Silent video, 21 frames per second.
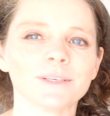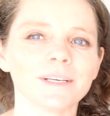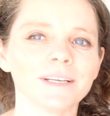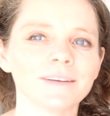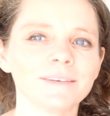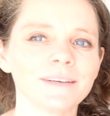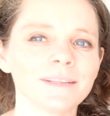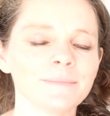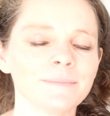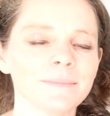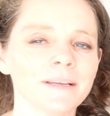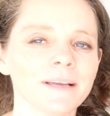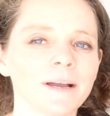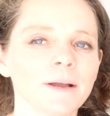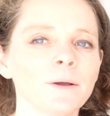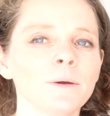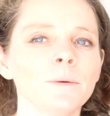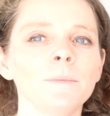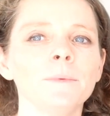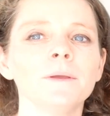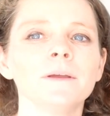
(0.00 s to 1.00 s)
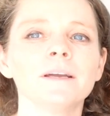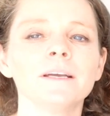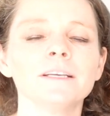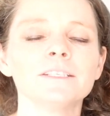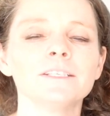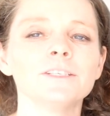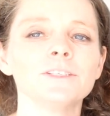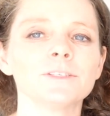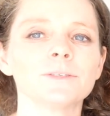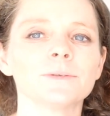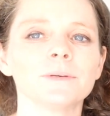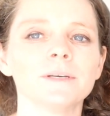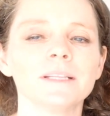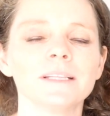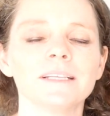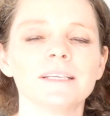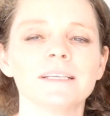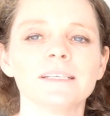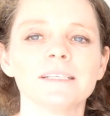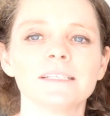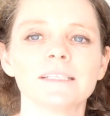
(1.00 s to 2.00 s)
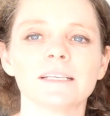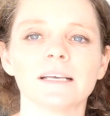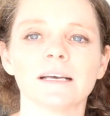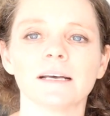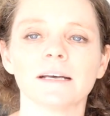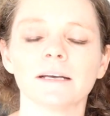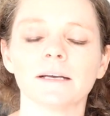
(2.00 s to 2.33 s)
joining with me. I hope you guys enjoyed this